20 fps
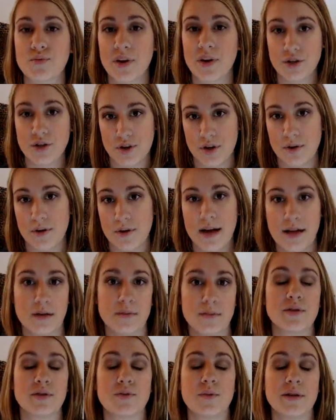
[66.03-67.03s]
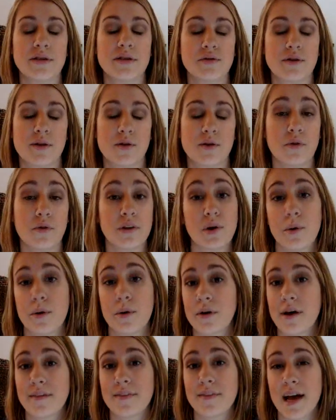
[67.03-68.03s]
Retro items are ones you can only
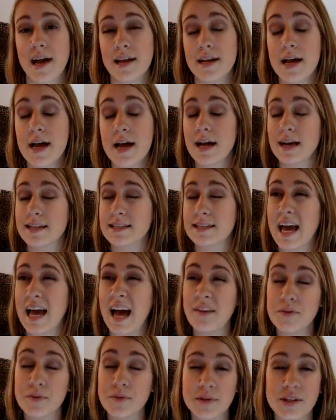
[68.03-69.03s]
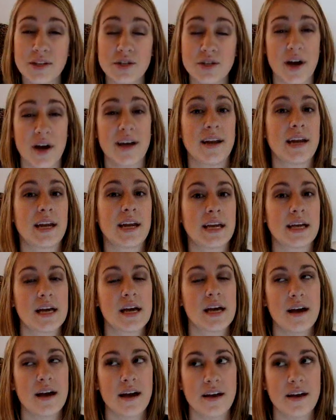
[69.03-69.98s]
order online because I haven't really tried any.